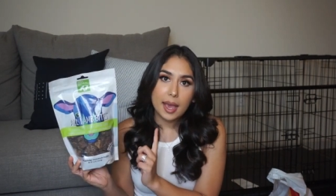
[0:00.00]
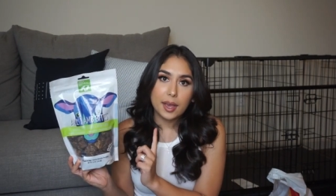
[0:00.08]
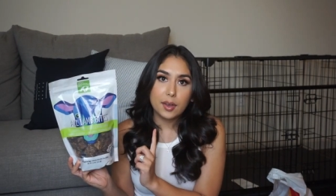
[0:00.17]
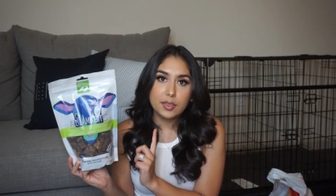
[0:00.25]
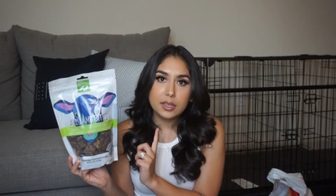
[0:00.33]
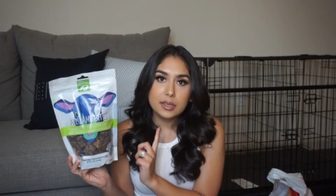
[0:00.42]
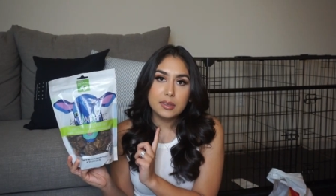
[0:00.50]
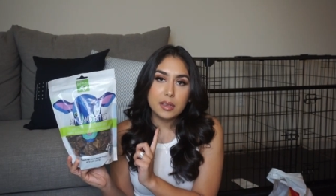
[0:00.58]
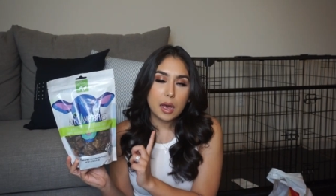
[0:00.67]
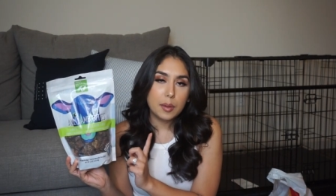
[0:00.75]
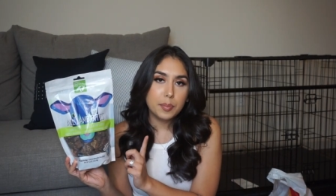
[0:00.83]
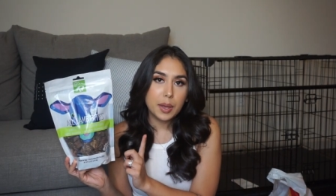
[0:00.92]
I got these
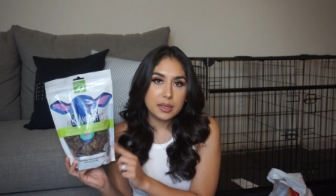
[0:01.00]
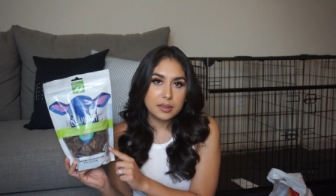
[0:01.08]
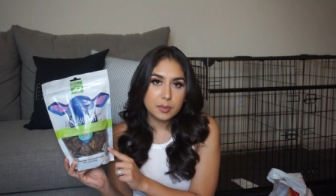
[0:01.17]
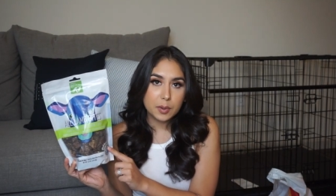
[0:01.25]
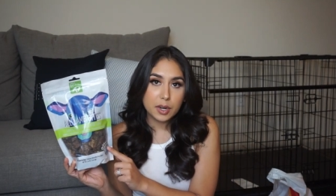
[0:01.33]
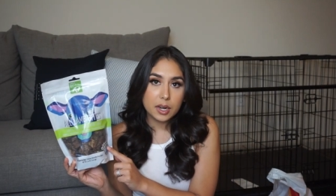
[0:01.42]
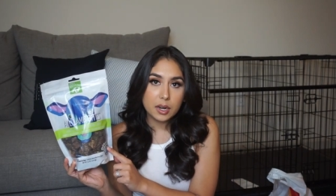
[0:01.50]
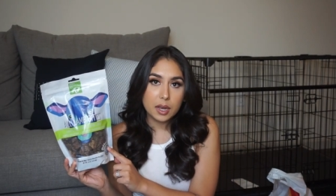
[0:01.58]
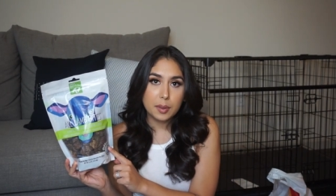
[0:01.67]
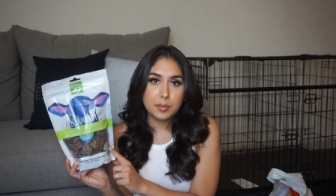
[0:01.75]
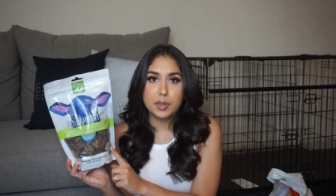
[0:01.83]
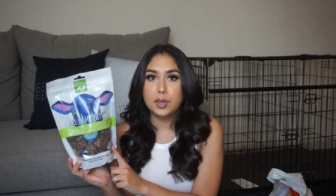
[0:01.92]
at PetSmart.
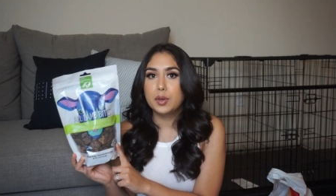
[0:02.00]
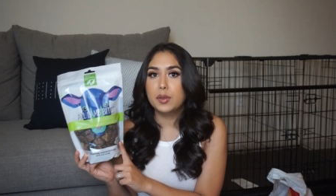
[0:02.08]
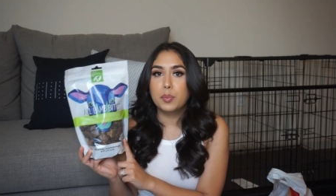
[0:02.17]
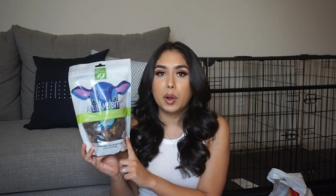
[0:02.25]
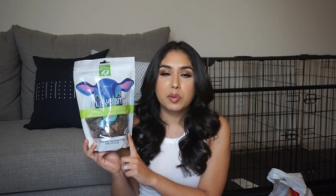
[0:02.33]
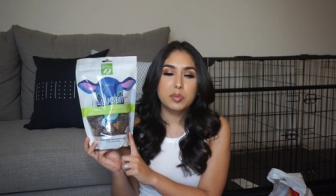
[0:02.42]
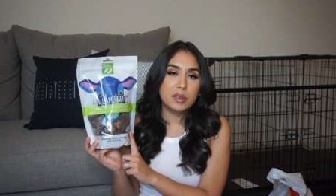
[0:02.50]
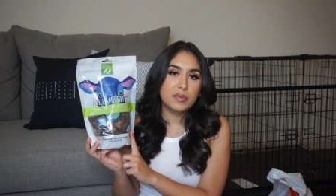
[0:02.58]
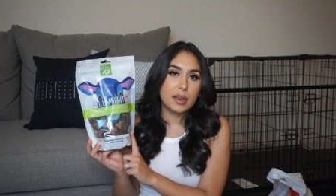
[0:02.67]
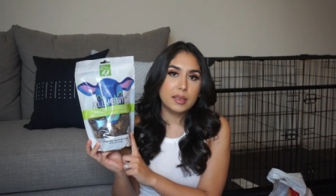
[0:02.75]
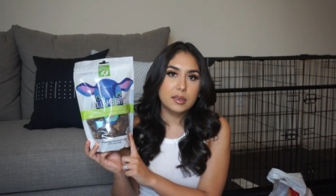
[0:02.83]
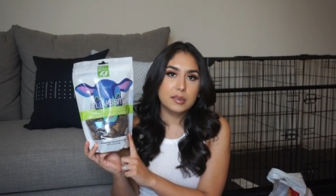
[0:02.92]
Um, you can probably
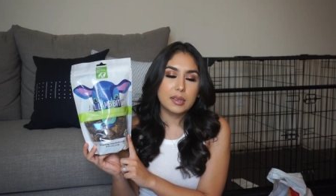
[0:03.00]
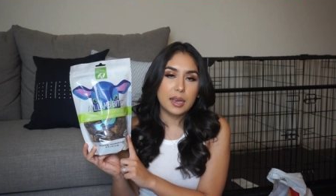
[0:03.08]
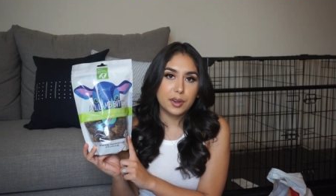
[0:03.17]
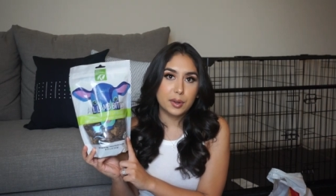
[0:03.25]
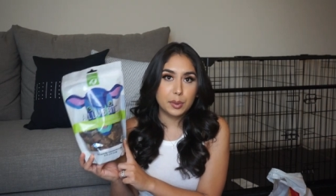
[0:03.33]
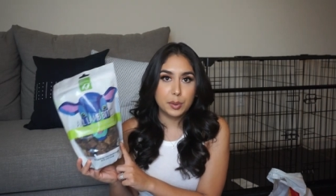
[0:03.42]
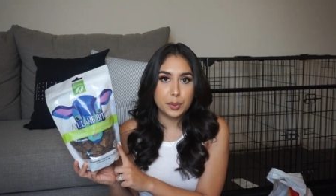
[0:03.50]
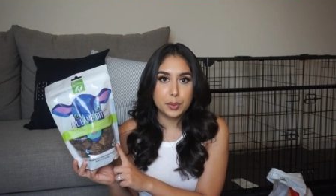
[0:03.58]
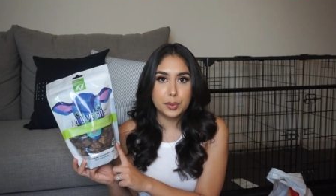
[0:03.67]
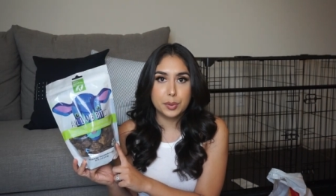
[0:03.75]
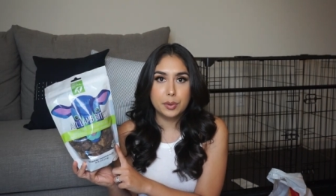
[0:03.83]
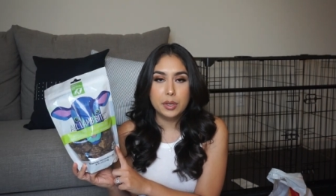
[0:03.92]
find this at your
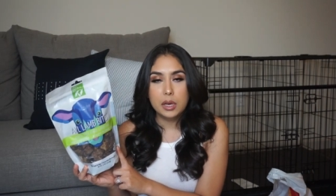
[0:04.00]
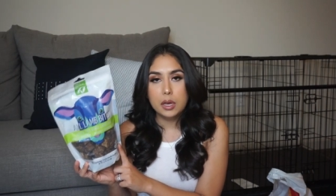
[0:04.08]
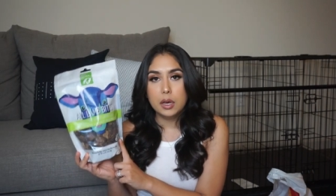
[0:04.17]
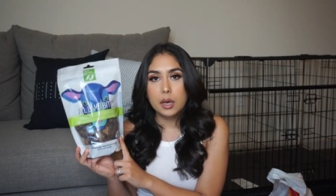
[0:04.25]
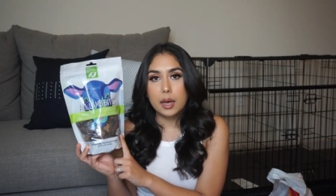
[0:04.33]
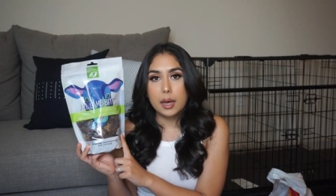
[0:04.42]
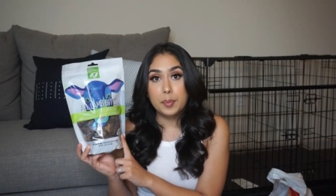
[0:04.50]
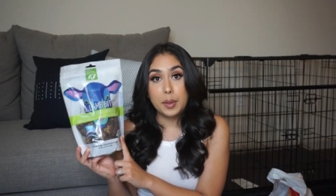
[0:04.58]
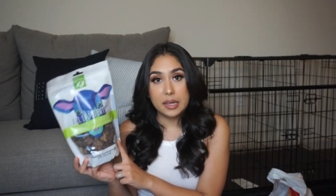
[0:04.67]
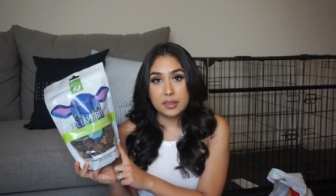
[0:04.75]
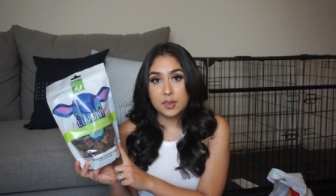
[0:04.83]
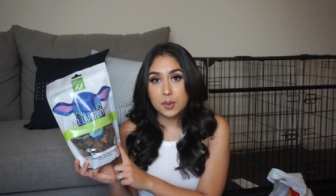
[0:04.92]
local uh,
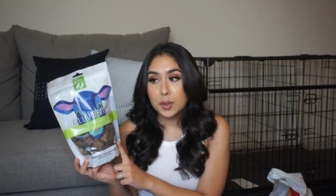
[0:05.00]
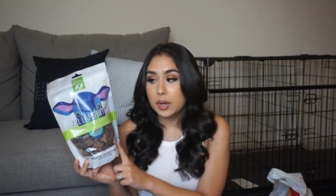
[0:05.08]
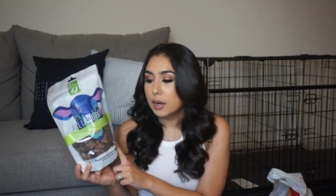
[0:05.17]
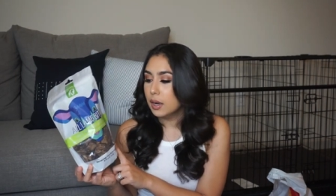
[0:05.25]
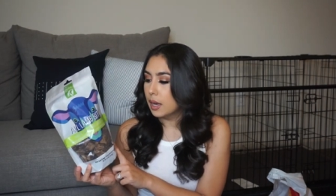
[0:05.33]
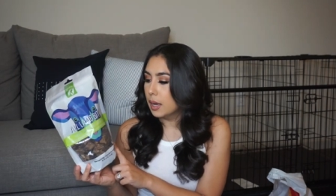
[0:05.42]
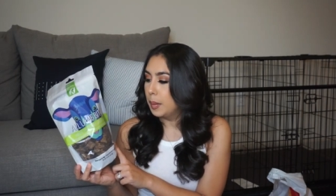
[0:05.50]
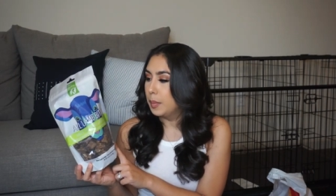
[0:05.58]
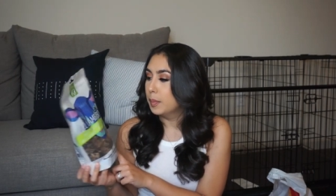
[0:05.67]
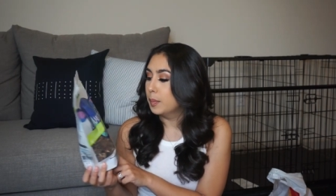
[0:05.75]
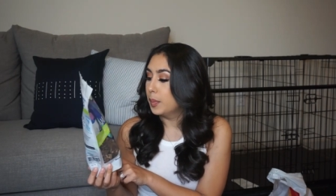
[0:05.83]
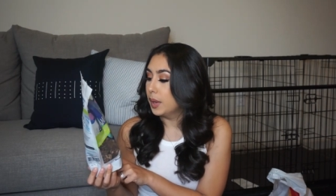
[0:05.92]
pet store,
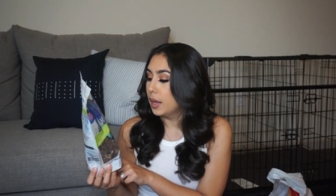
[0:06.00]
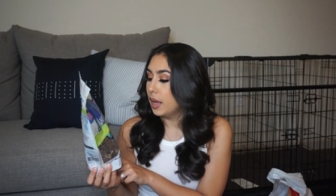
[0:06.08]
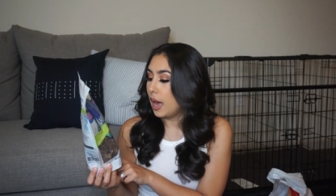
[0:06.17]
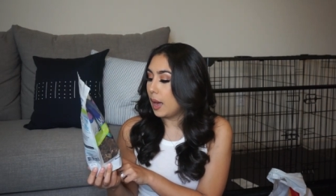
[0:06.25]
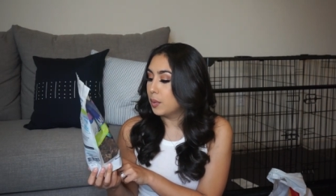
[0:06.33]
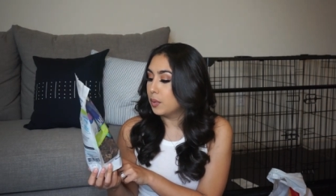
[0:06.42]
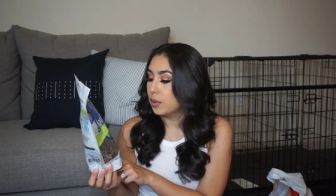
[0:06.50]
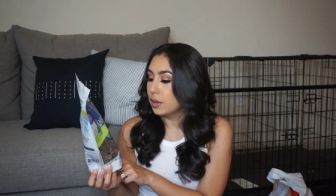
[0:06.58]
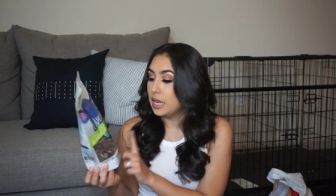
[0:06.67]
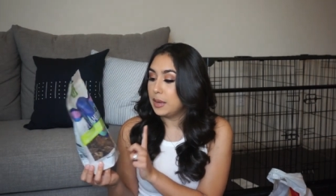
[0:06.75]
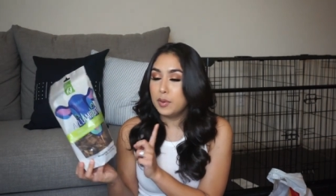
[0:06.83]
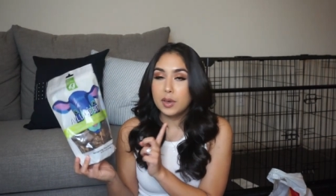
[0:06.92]
um, but I will
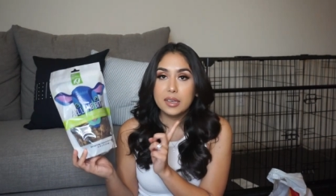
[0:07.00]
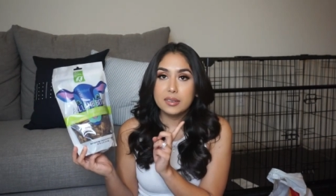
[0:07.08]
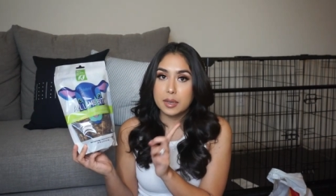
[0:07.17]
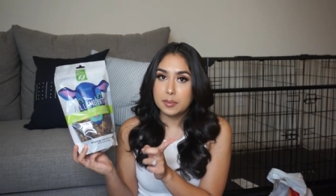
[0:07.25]
keep you guys